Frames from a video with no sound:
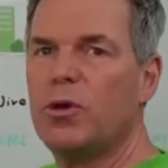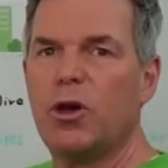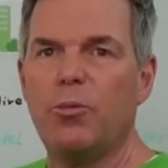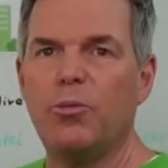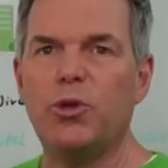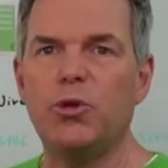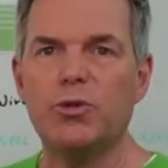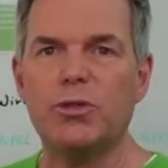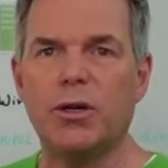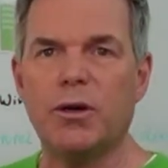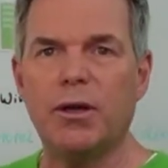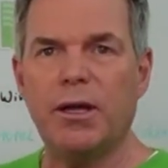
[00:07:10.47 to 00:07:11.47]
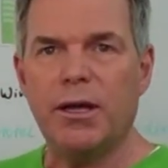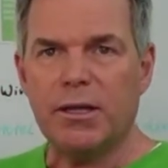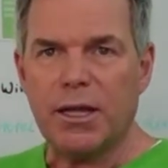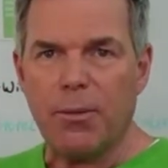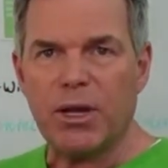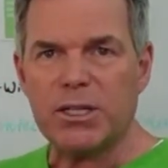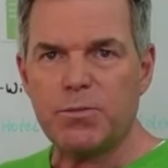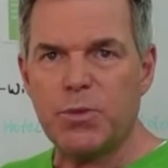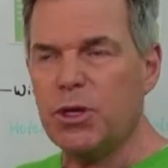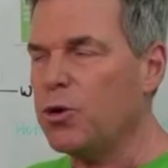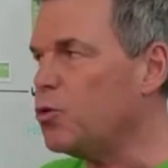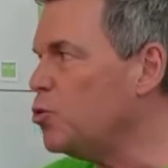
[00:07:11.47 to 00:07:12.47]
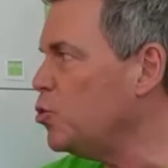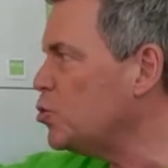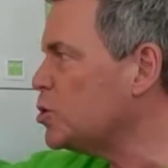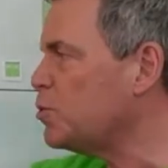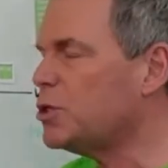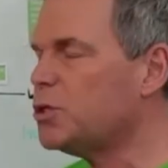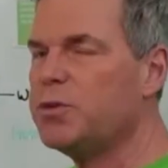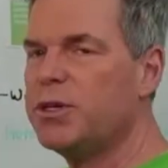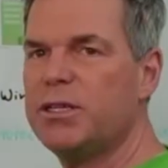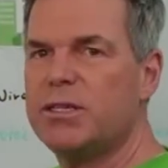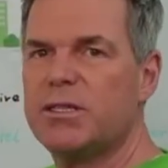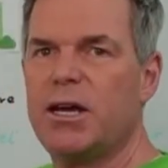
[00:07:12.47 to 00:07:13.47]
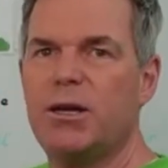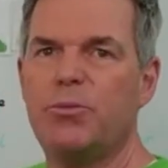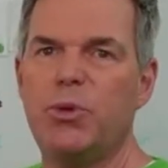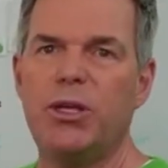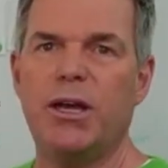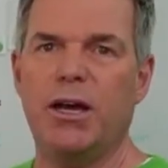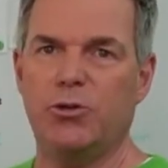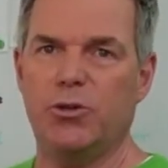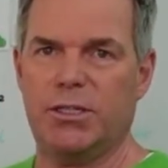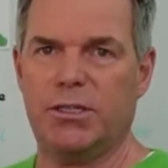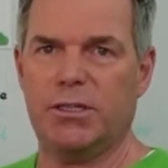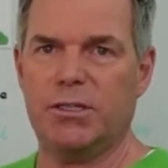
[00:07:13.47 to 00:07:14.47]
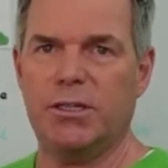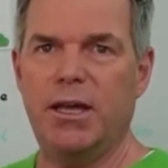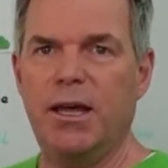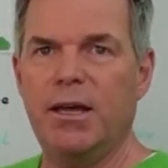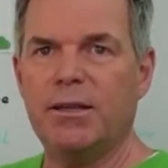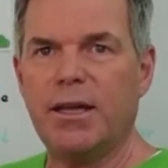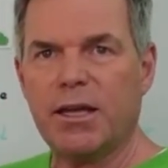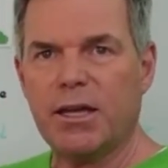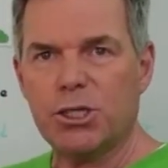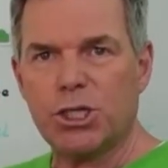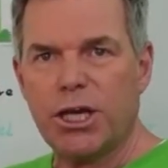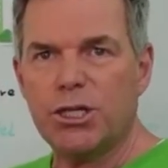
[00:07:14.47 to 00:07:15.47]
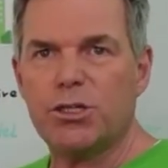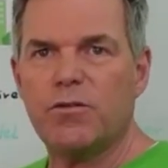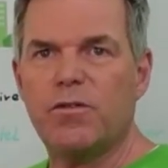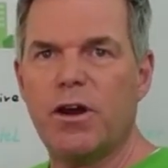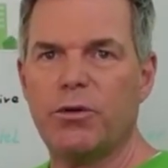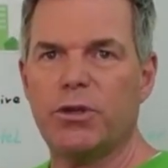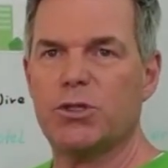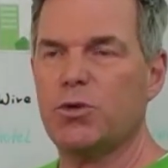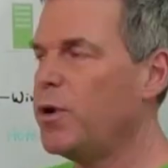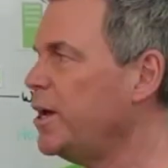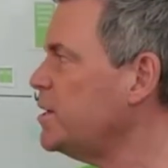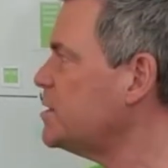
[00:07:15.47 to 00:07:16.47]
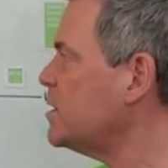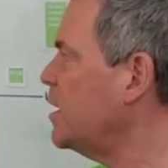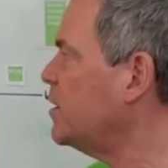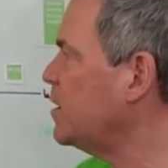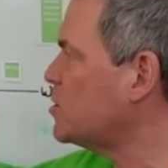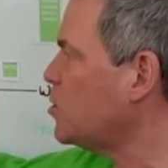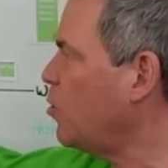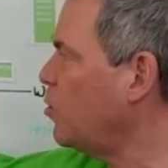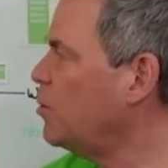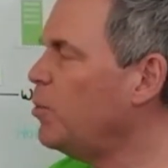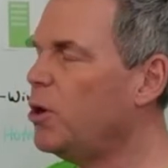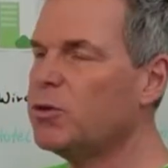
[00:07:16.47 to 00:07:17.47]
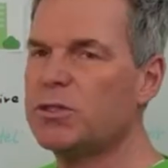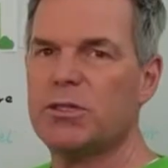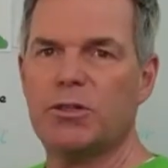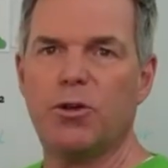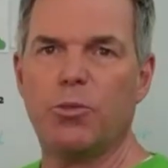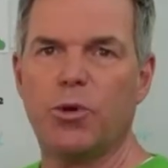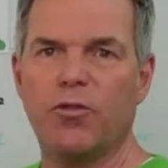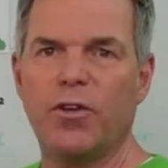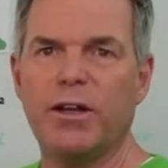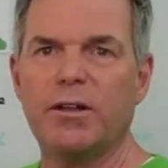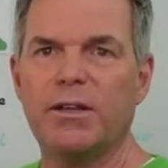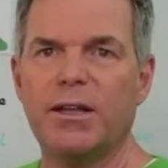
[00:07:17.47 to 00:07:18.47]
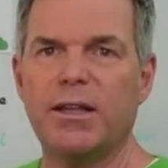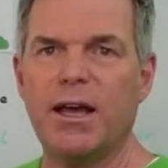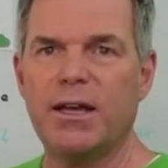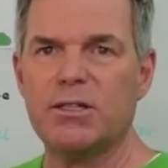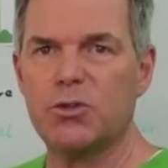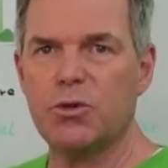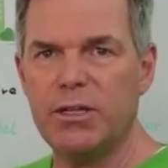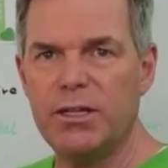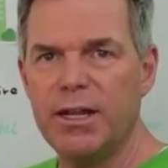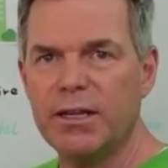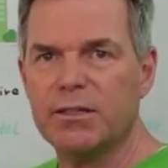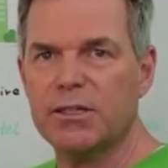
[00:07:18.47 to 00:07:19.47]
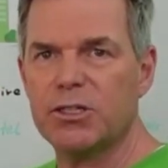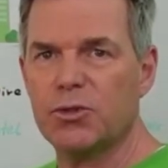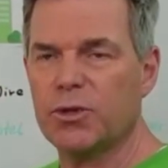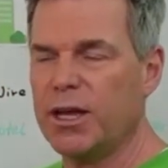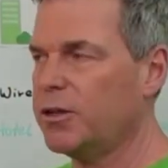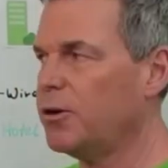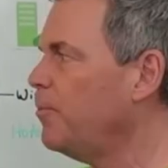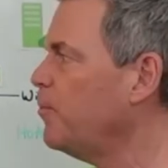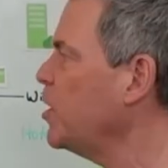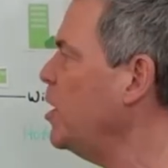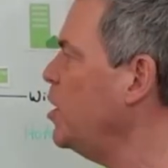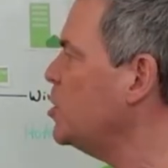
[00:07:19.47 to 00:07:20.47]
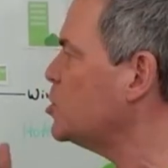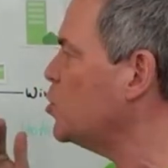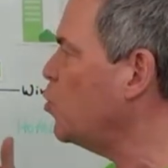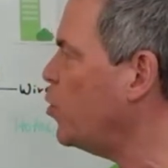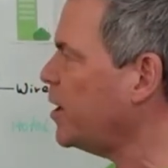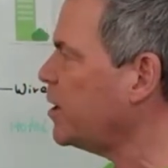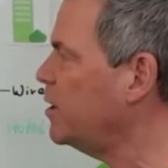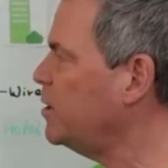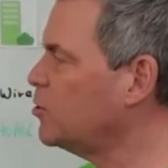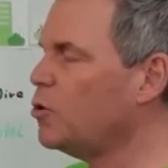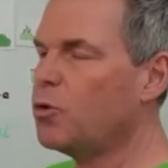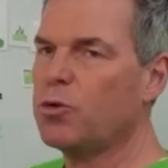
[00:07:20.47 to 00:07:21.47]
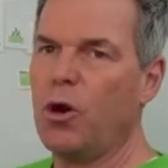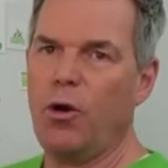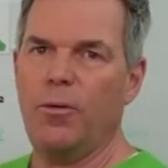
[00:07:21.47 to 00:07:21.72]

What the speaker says: computer, there must be a route between these IP addresses. They can change in various ways, and that's all about your provider that has to link this together. So where can it go wrong?